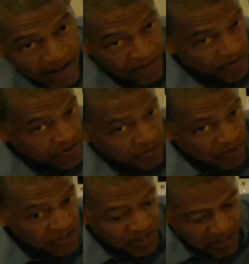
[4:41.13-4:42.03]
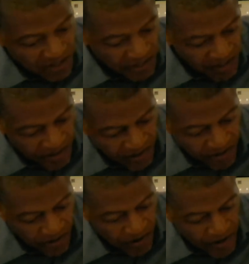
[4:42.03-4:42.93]
And there's some extending
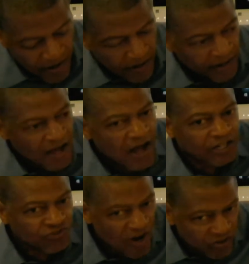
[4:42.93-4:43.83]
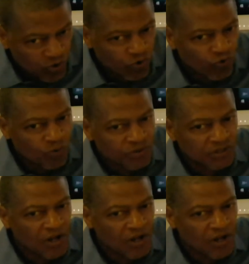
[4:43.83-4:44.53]
like hydroxyl groups and